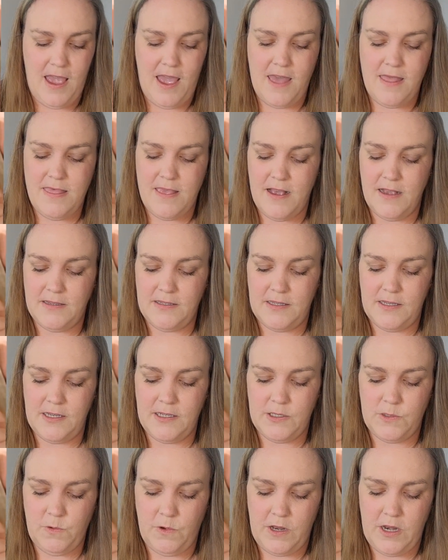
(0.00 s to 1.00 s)
And this
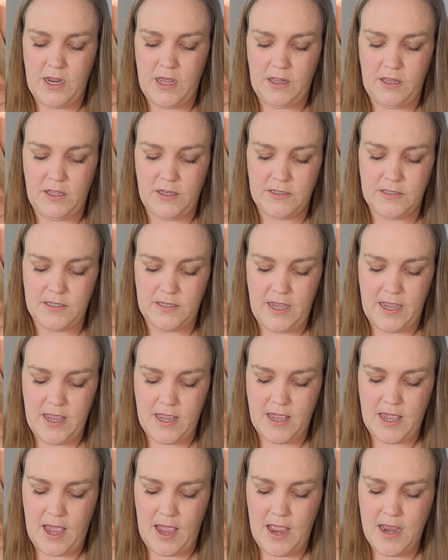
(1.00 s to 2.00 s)
is what it looks
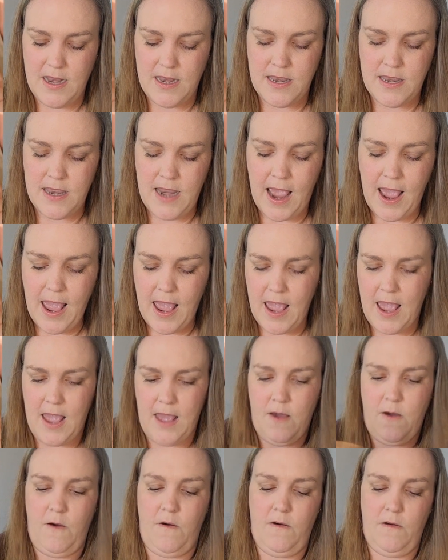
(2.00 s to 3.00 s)
like
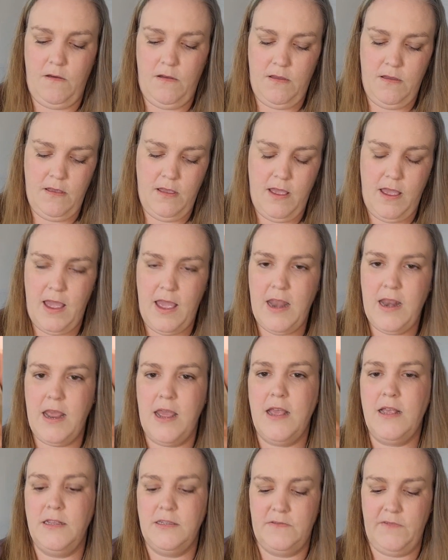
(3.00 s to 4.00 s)
now. It
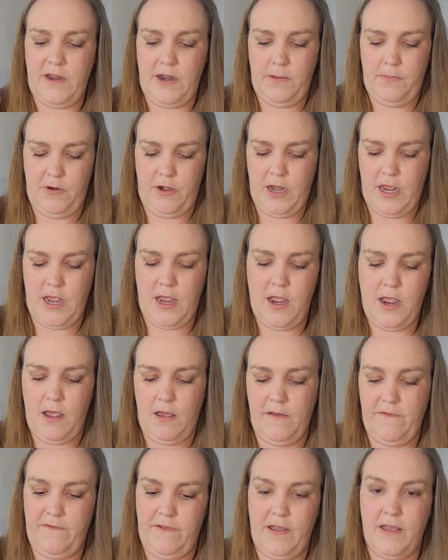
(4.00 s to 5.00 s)
is very pretty,
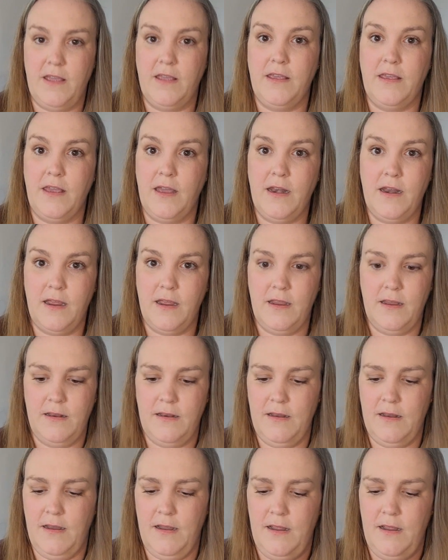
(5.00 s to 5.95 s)
if I can get it.